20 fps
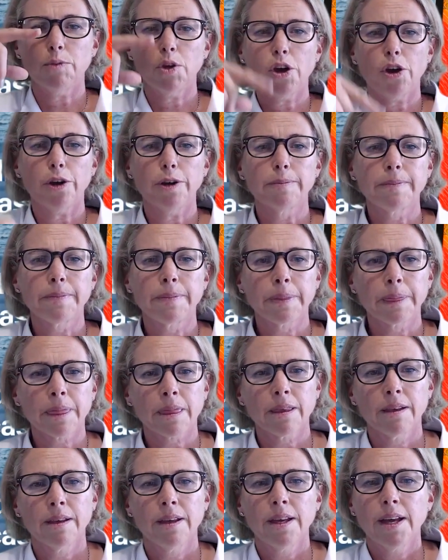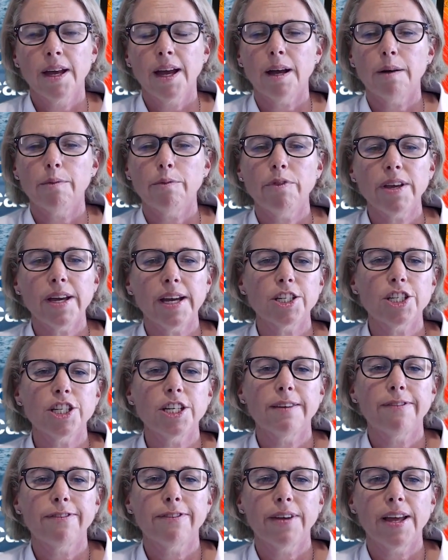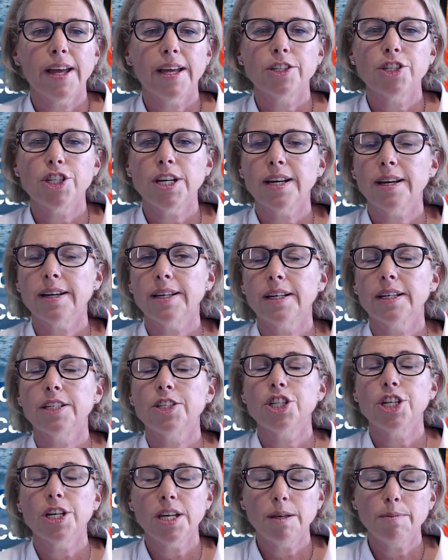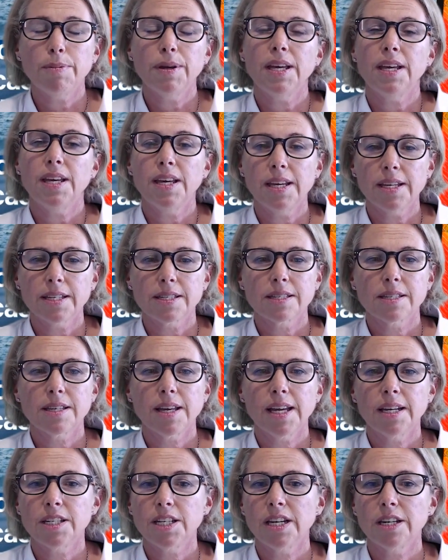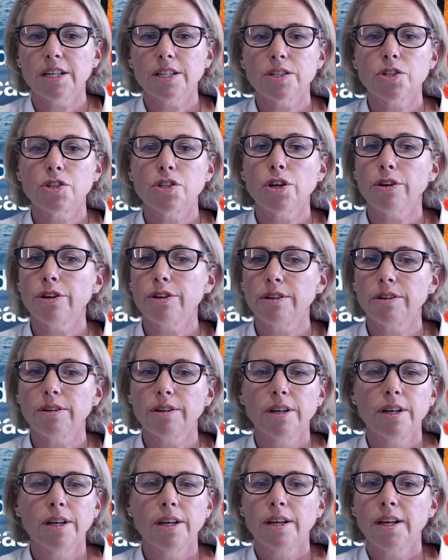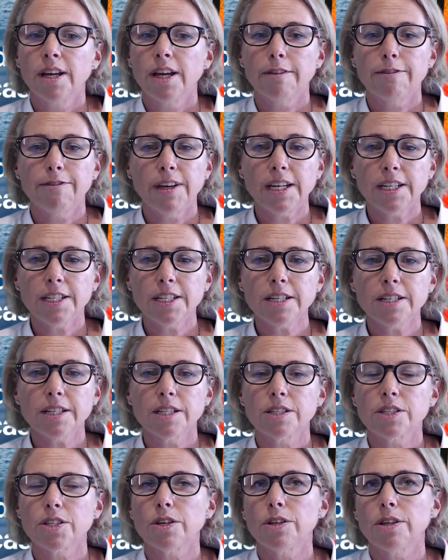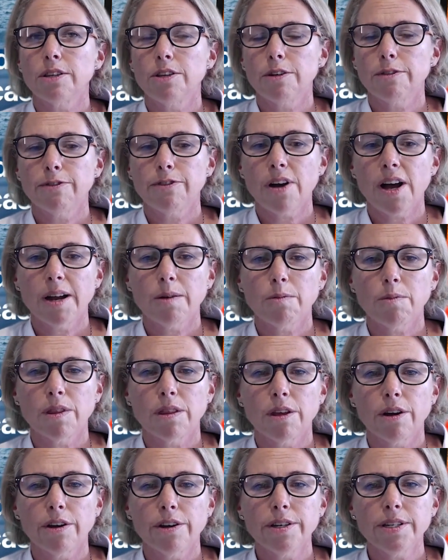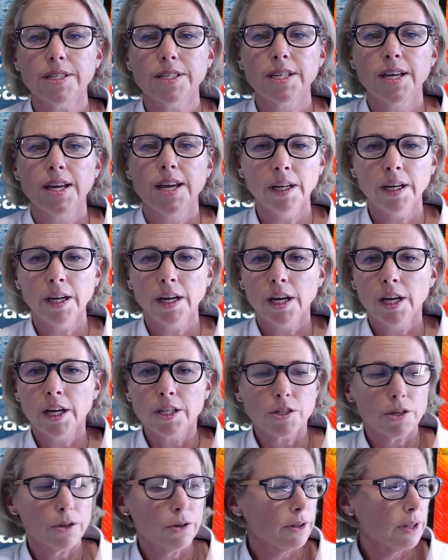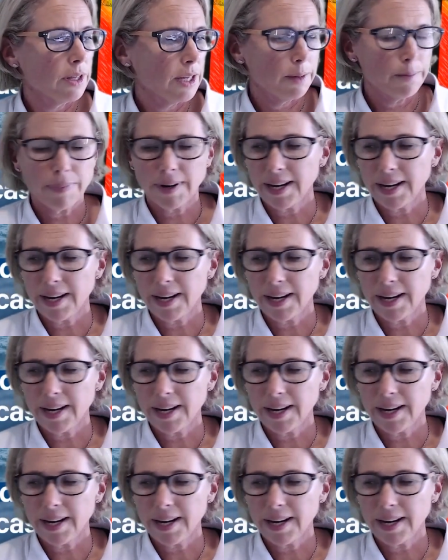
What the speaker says: GO. VHF and GPS antennas don't affect it, so you're fine with those. So the